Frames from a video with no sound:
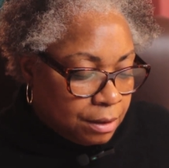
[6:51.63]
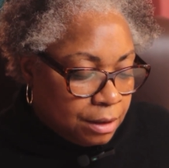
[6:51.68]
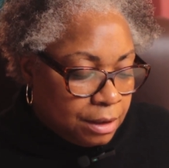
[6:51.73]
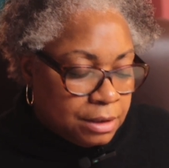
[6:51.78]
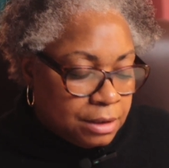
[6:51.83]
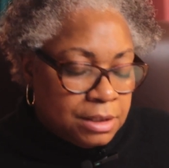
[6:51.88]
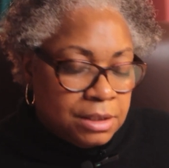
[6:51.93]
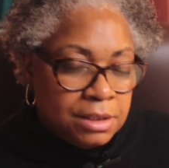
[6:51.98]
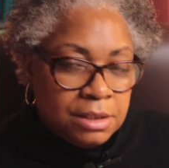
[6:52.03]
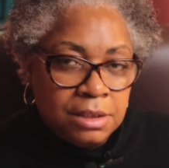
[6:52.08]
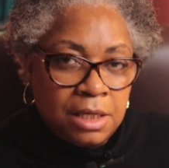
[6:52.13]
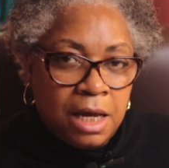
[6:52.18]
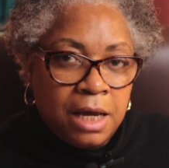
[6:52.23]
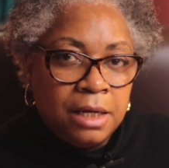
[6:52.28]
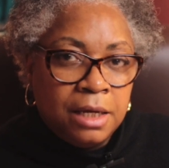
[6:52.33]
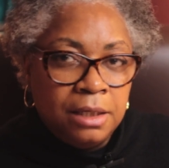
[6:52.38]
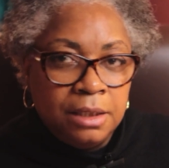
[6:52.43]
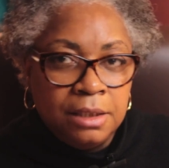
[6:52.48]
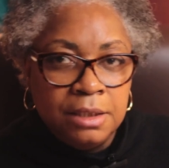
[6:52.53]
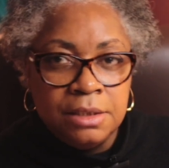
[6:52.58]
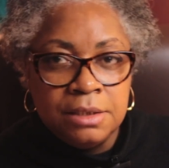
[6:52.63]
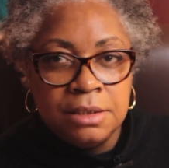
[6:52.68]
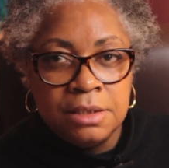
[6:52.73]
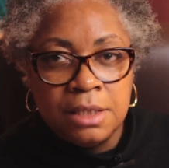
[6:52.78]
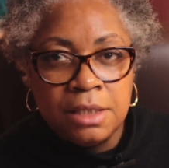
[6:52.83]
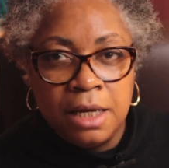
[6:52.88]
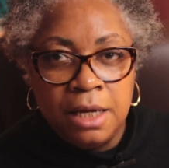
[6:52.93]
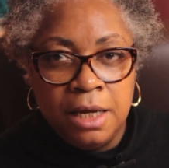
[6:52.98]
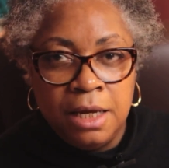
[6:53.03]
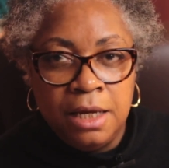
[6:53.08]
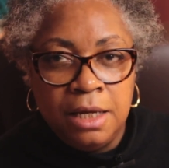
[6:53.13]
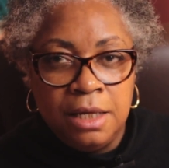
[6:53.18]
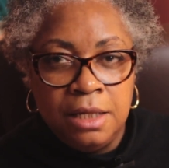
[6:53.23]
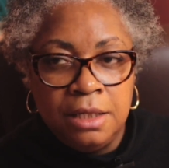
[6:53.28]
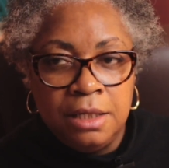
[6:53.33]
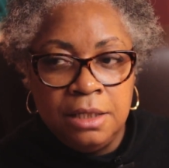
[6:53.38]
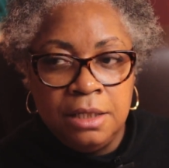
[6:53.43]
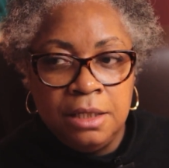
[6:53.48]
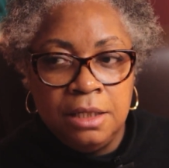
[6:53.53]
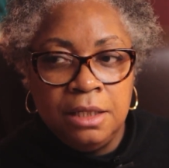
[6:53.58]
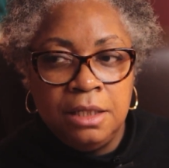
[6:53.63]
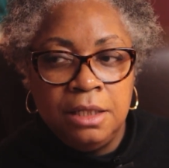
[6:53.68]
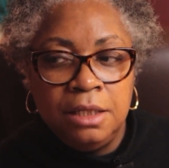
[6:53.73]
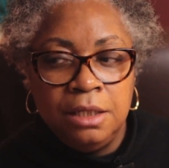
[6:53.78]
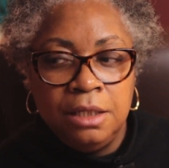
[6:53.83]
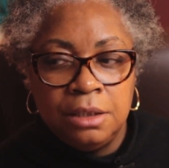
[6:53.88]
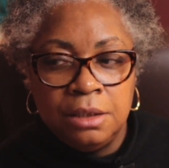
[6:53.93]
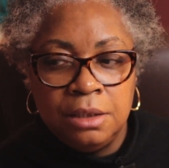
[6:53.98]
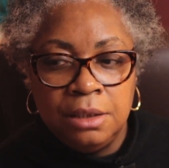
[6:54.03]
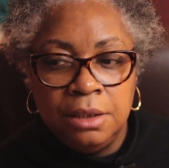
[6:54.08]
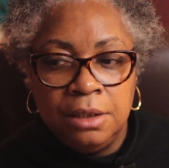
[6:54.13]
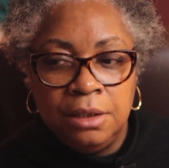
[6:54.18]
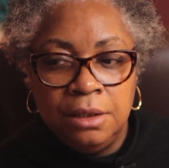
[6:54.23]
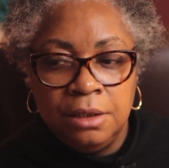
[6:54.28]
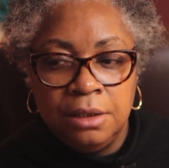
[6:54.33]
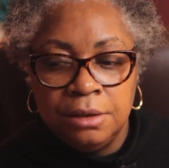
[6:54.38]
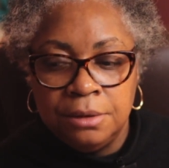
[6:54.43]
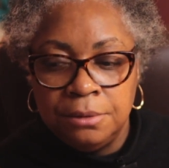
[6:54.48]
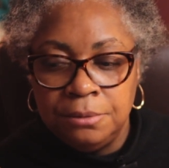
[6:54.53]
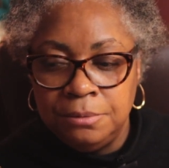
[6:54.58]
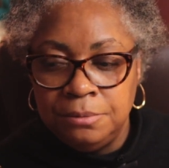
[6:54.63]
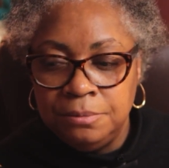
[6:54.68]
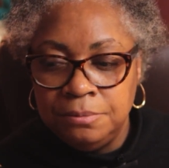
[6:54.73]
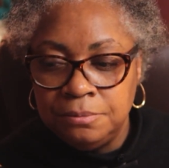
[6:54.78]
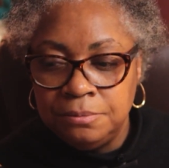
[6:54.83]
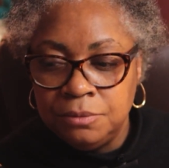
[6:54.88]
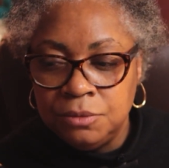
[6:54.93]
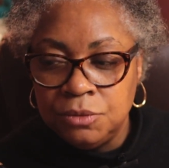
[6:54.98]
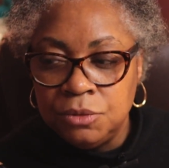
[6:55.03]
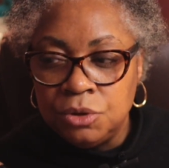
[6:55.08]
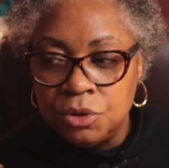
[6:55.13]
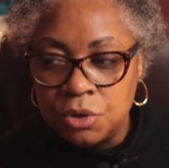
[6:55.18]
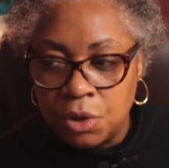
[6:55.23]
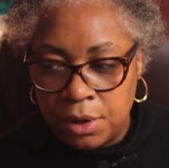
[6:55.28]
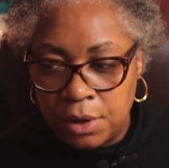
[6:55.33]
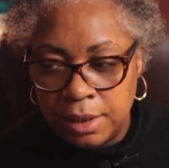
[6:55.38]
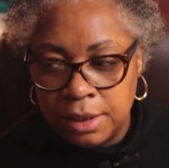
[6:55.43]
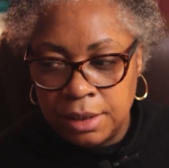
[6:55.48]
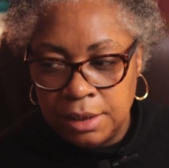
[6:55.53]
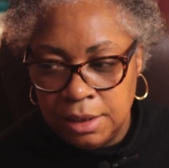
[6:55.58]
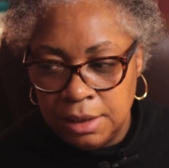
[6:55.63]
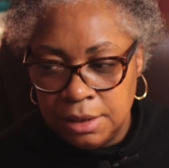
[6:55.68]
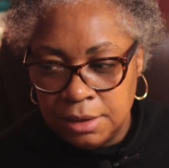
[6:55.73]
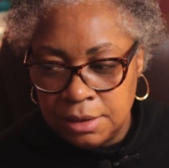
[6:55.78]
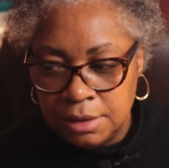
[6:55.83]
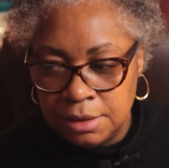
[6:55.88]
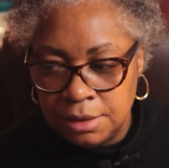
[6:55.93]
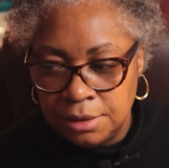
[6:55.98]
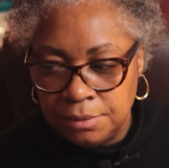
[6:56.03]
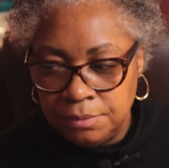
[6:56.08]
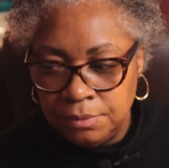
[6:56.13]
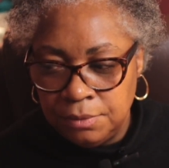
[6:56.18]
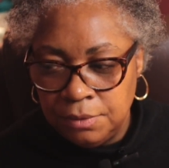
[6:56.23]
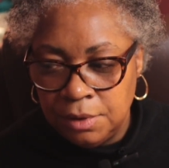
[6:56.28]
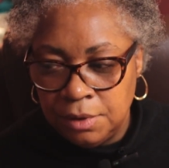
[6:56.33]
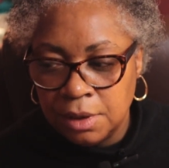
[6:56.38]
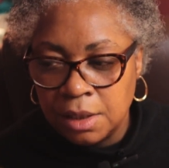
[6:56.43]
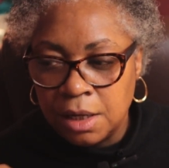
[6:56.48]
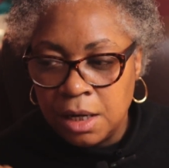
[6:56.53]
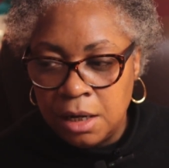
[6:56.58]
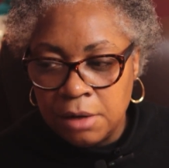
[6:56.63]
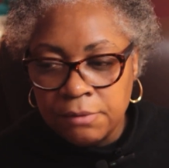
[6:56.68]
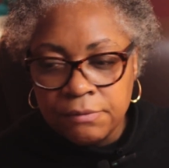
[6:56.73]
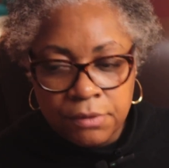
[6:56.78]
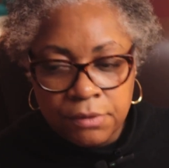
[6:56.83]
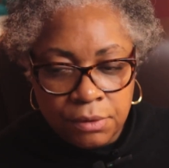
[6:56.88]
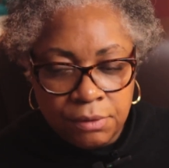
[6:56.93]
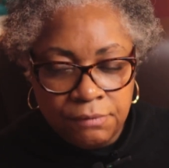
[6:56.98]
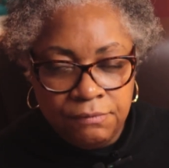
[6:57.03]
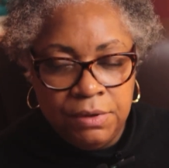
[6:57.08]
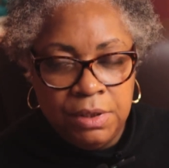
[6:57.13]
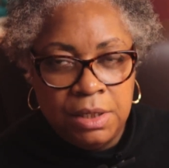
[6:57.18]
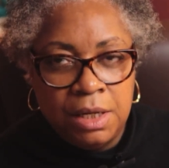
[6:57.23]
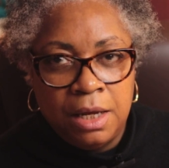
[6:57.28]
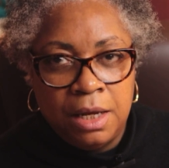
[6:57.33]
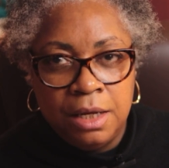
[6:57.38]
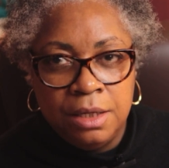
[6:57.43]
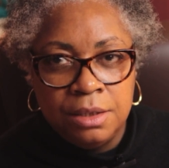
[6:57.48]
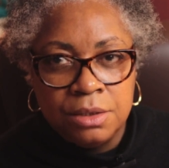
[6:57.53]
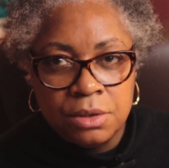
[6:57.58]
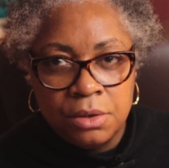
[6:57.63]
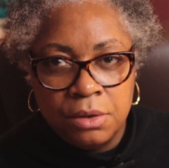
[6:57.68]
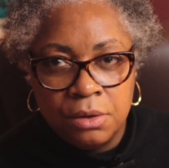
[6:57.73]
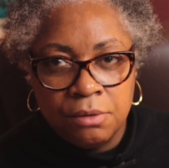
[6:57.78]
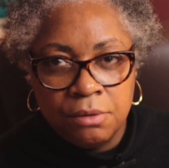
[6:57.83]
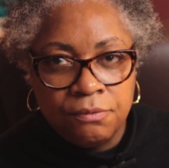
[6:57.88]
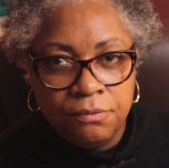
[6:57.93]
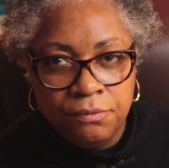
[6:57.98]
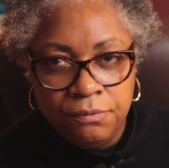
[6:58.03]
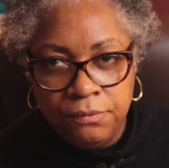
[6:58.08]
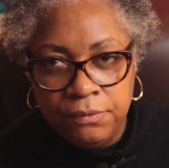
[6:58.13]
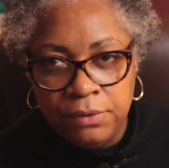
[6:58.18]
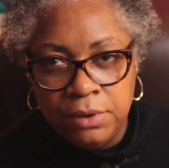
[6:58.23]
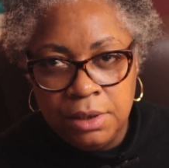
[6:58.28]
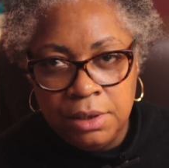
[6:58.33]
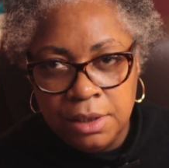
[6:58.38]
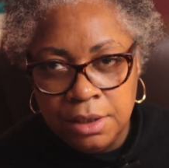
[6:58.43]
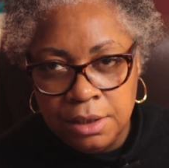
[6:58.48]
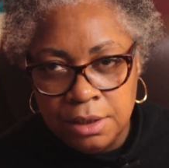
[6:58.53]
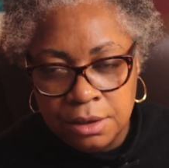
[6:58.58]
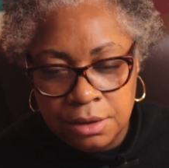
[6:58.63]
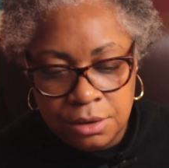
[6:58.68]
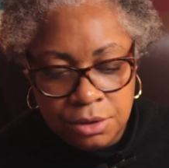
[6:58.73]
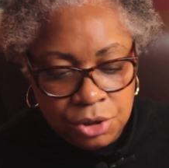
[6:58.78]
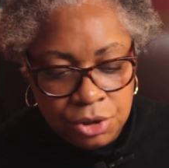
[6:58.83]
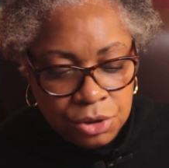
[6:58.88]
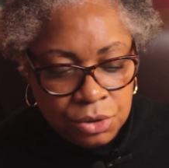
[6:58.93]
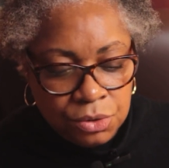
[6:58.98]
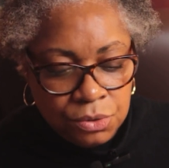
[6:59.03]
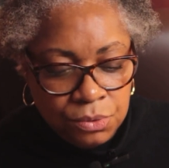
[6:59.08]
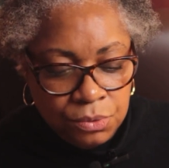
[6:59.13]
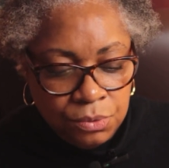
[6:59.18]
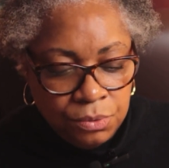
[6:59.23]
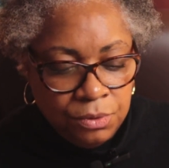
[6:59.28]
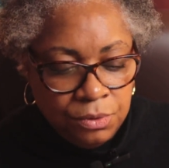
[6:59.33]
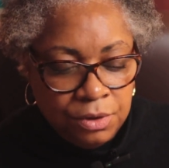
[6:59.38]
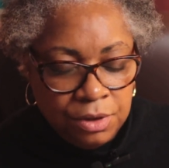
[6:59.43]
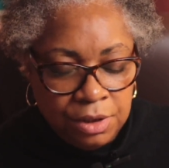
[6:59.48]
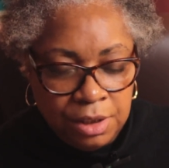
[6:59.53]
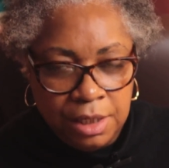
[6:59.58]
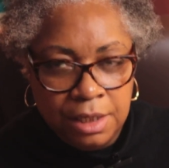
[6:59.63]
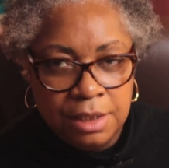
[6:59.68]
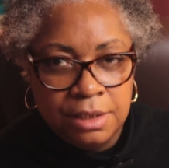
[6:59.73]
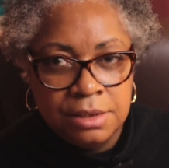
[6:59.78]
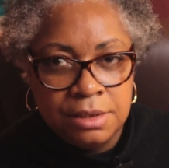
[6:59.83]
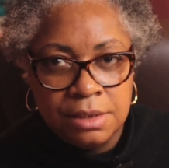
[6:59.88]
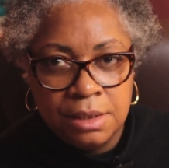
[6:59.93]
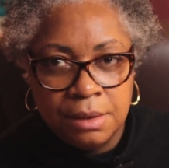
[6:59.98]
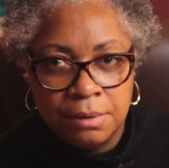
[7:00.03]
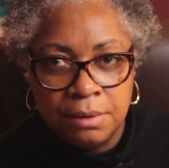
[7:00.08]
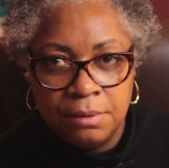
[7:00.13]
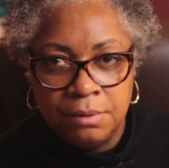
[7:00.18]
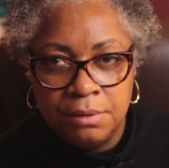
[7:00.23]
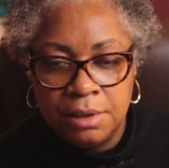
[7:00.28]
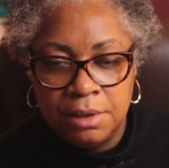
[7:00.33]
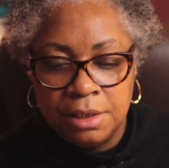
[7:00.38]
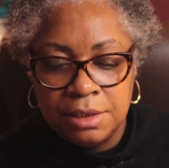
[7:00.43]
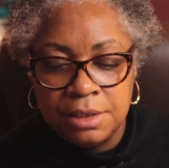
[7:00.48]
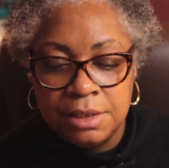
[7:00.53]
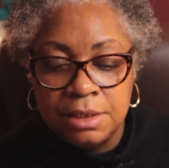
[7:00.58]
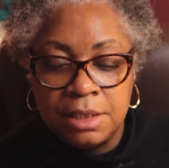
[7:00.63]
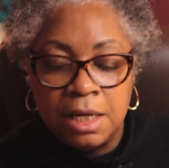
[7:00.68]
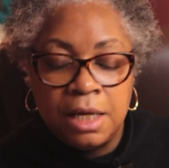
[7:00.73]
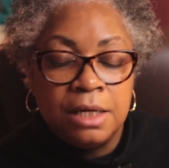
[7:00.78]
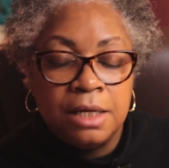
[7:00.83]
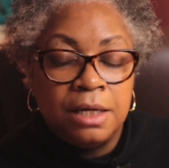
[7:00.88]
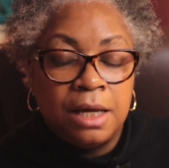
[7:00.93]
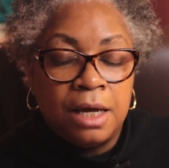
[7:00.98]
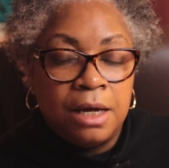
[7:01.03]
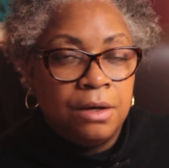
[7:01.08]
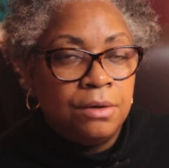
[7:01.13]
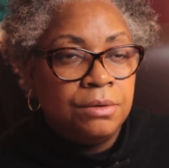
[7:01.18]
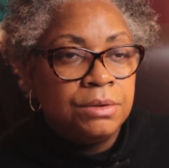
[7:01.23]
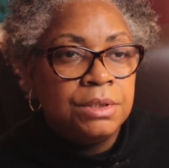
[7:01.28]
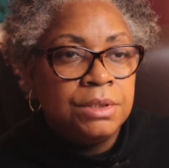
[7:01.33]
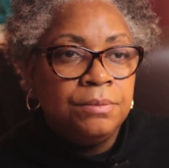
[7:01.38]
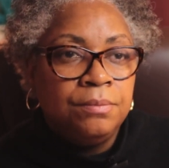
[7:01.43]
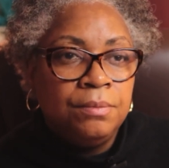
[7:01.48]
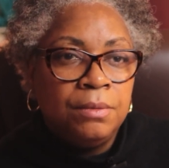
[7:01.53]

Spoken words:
the silence and the darkness, the cover of night, are really the two things that stand out